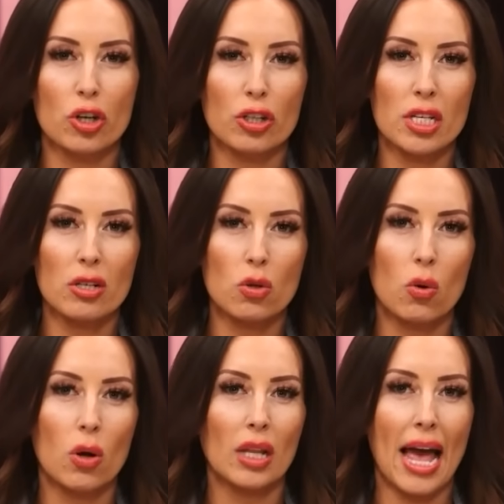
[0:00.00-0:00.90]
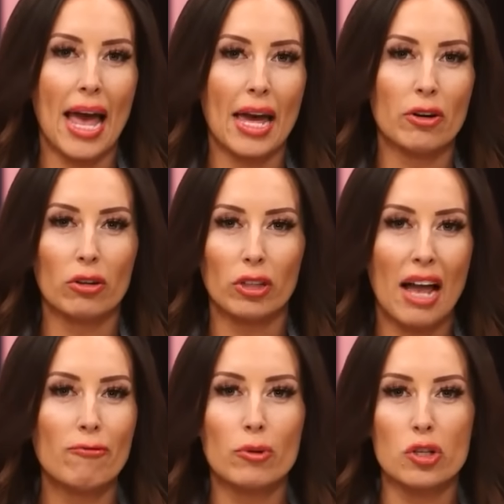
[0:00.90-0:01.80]
nursing school, and her
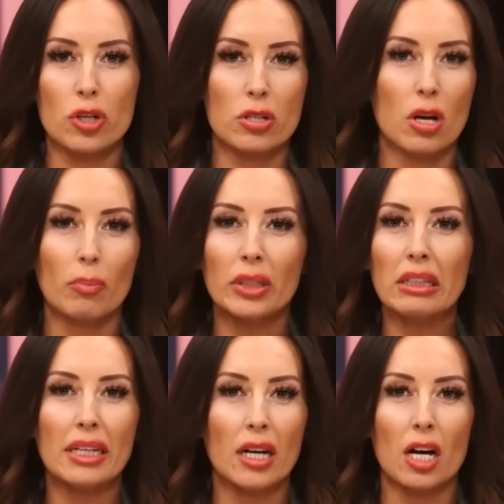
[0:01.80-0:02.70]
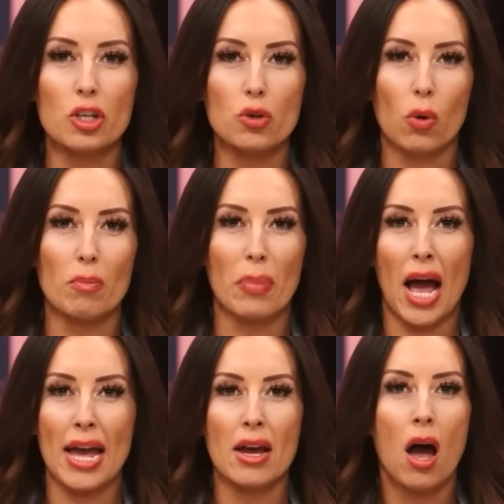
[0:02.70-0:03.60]
life was just completely cut short
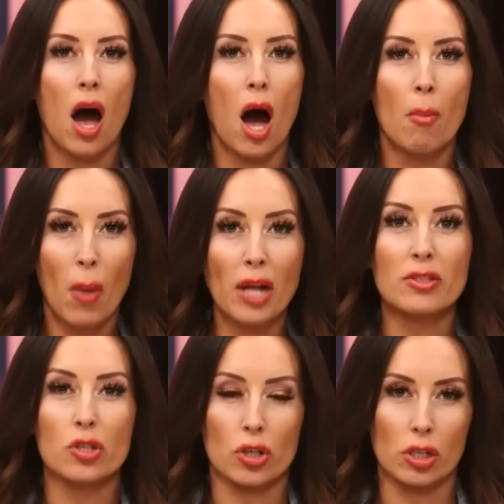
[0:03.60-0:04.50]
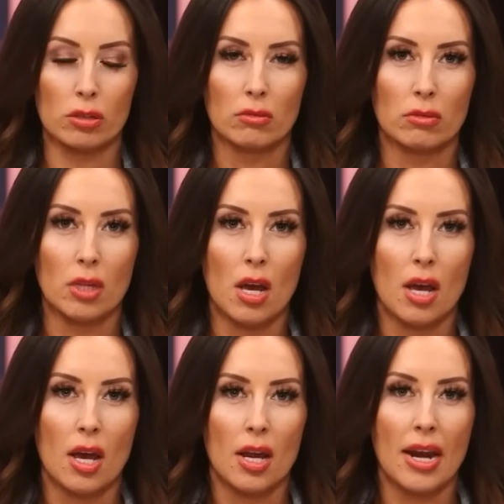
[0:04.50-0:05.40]
by a monster.
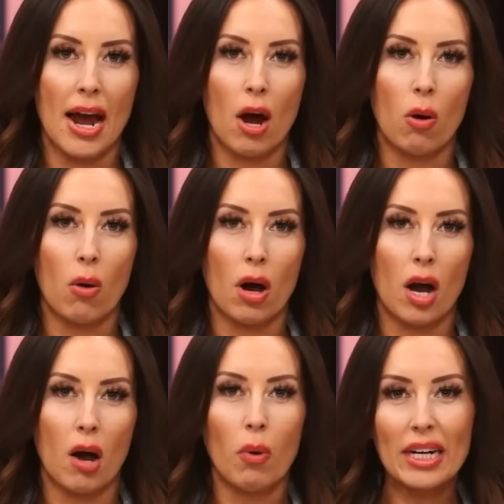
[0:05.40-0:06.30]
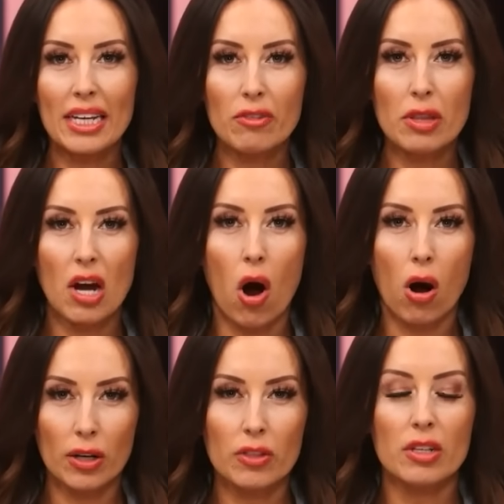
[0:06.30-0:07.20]
Now, I want to give you the
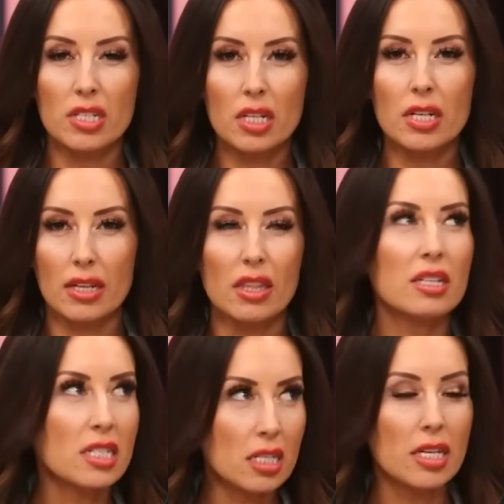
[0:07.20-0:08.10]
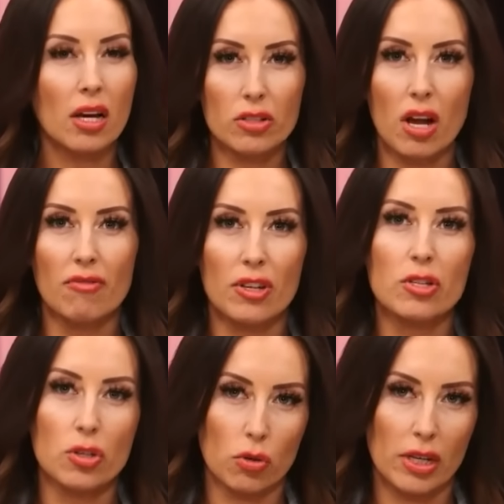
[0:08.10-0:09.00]
art, the, deta- the details of
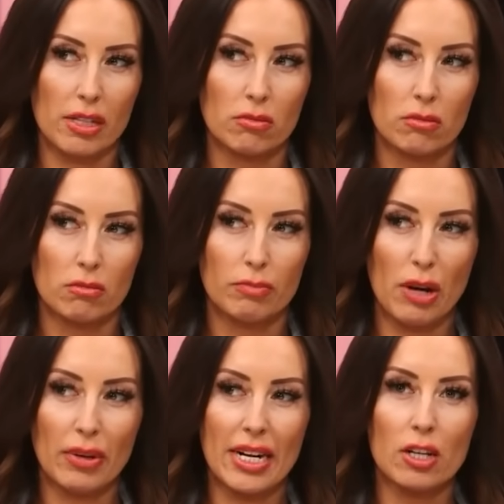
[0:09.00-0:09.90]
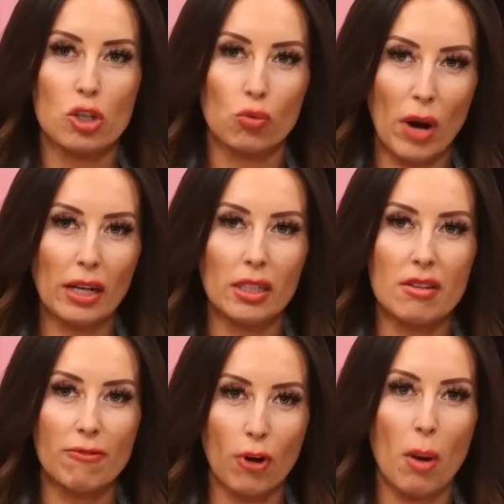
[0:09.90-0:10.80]
this story by reading
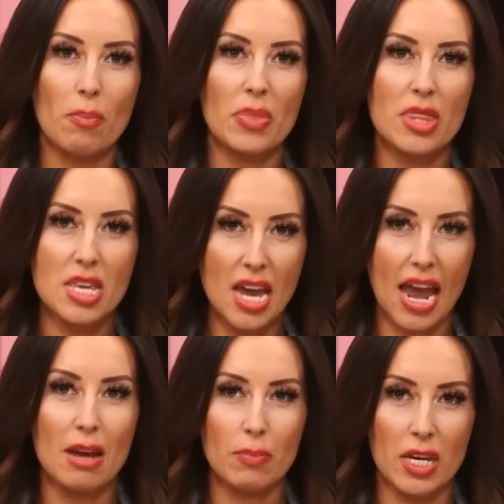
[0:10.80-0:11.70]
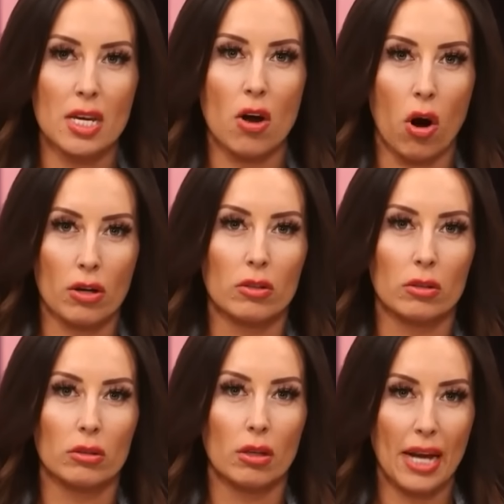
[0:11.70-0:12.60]
directly from the AP
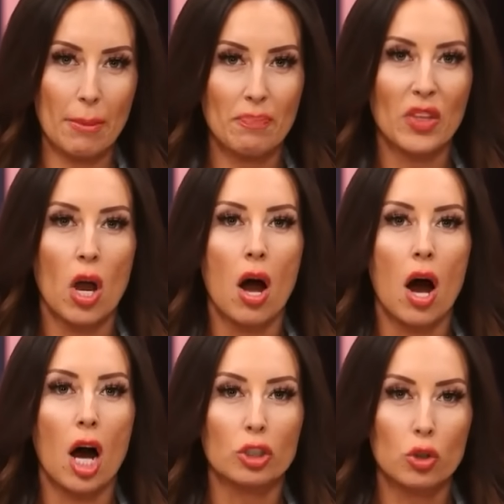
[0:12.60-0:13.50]
article. Okay, a